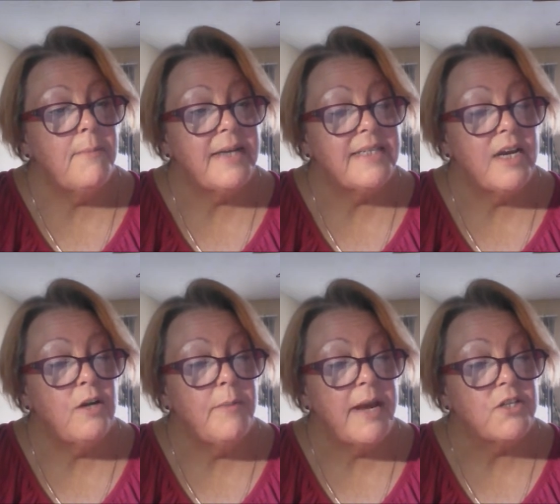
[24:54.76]
My
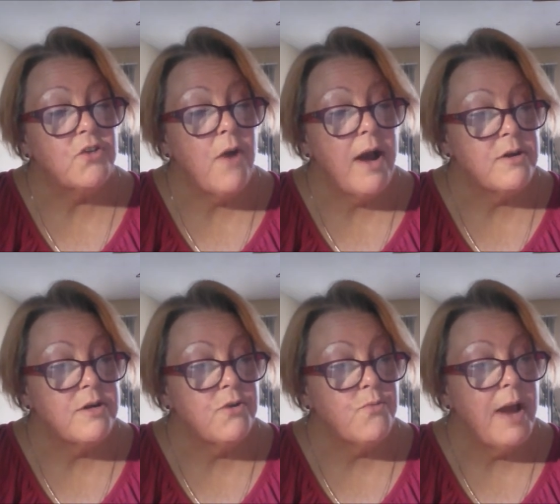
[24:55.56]
cellmates
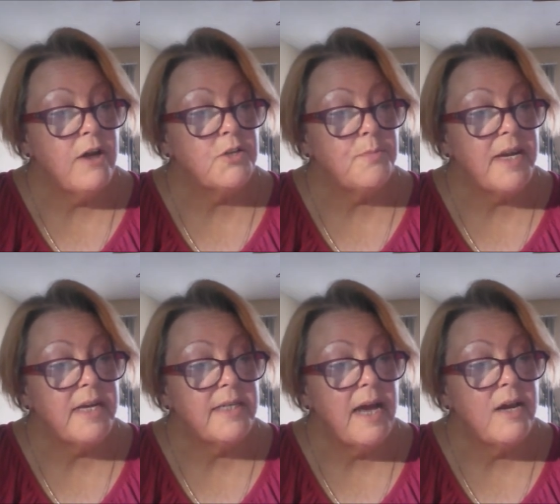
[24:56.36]
crowded around me
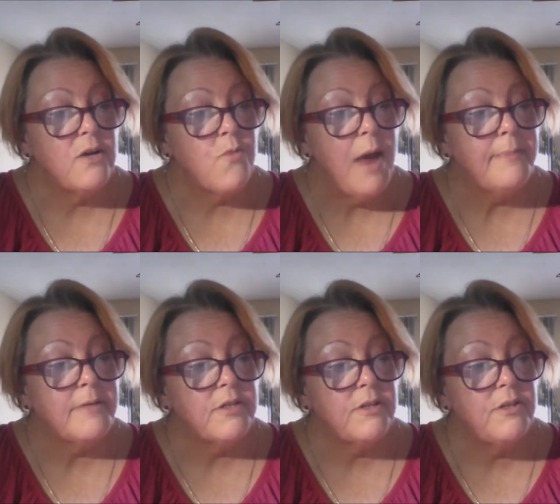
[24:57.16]
as I
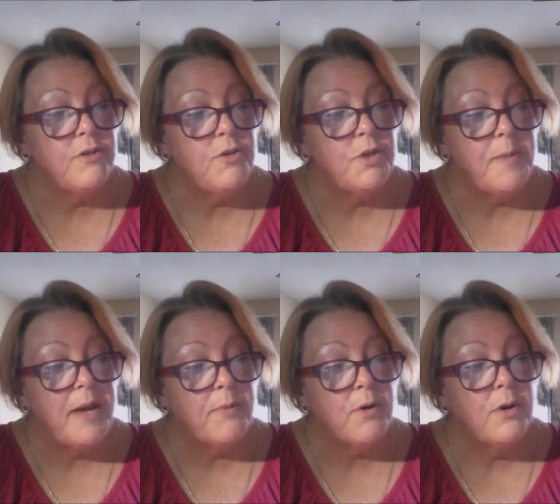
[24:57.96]
unwrapped the
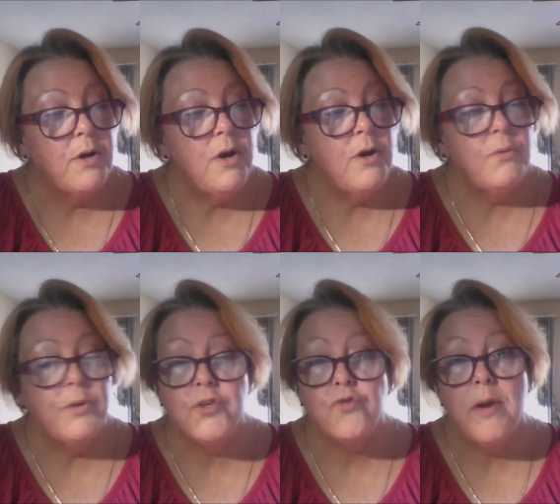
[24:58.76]
newspaper
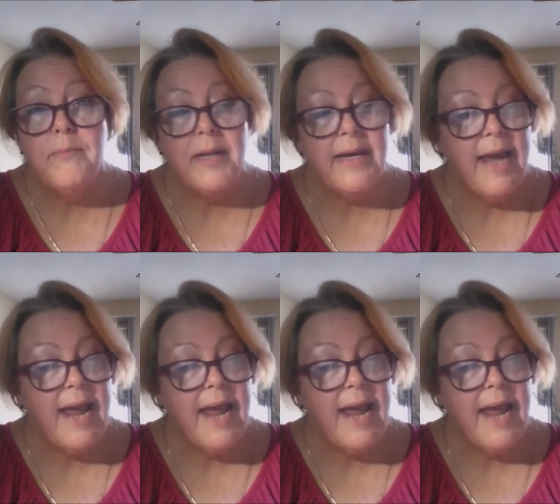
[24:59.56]
with trembling